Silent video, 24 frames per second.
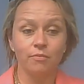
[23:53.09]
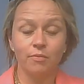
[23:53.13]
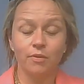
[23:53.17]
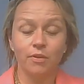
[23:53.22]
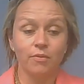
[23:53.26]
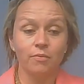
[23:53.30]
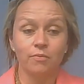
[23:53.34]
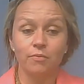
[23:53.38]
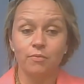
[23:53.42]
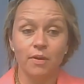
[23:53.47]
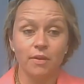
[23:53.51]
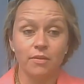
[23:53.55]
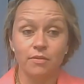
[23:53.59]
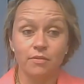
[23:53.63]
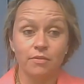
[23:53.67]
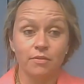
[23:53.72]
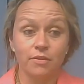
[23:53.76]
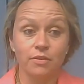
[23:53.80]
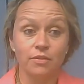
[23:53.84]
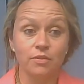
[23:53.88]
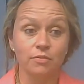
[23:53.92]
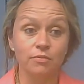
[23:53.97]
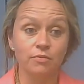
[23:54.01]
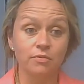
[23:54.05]
whether
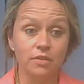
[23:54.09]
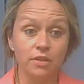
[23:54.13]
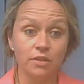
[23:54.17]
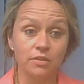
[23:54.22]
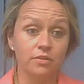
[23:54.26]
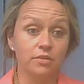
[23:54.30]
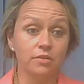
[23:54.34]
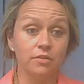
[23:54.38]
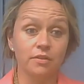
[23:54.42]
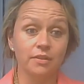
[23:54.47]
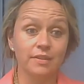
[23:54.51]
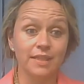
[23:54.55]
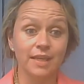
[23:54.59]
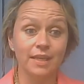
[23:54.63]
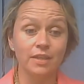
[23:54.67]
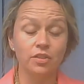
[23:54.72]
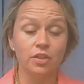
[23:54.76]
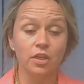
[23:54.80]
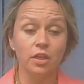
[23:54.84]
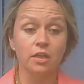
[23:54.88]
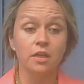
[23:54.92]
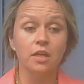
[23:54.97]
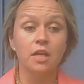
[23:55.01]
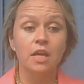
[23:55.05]
it's through
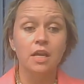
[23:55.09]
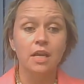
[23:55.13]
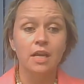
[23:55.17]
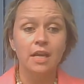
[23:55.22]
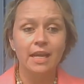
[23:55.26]
digitalization,